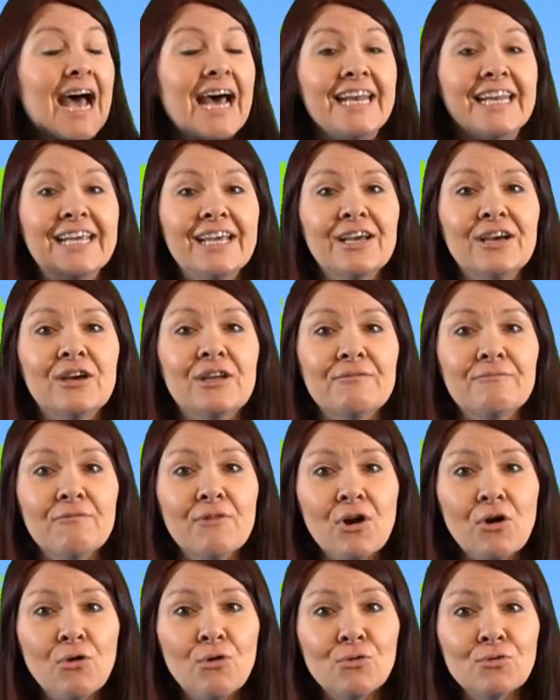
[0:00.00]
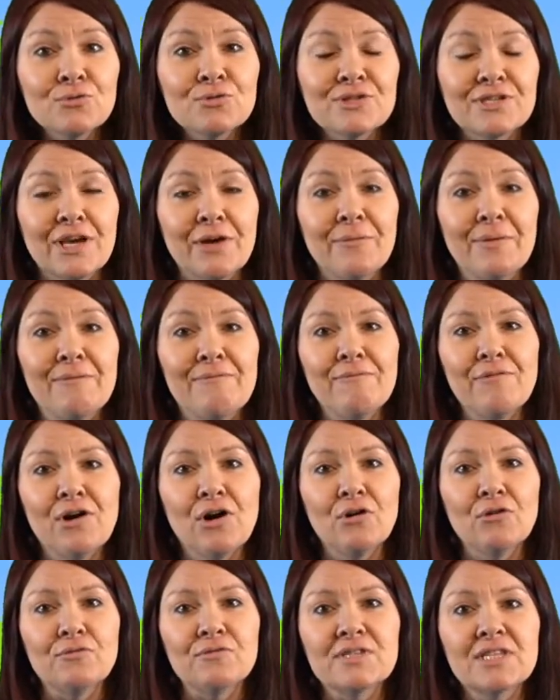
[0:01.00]
And it also
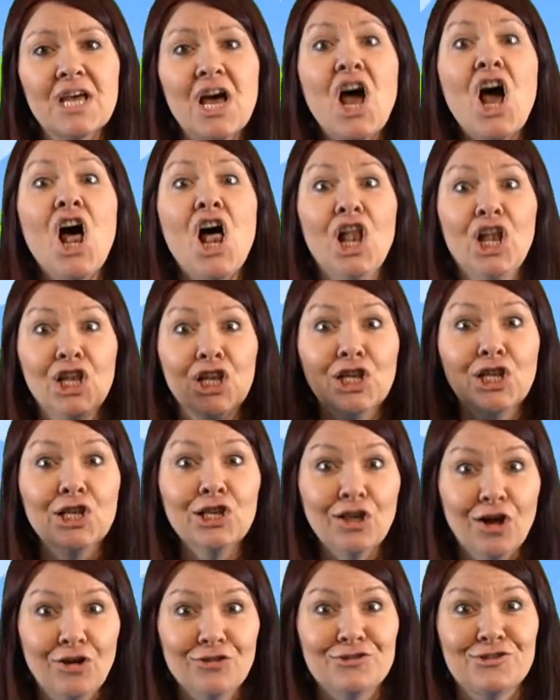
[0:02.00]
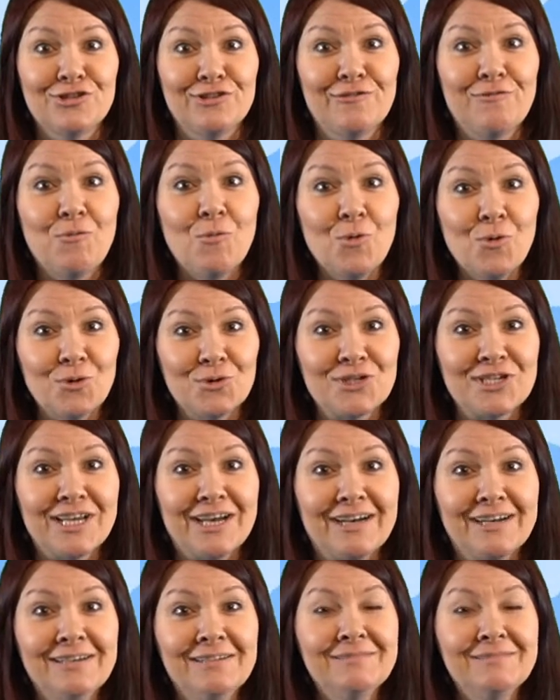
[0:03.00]
involves lots of water.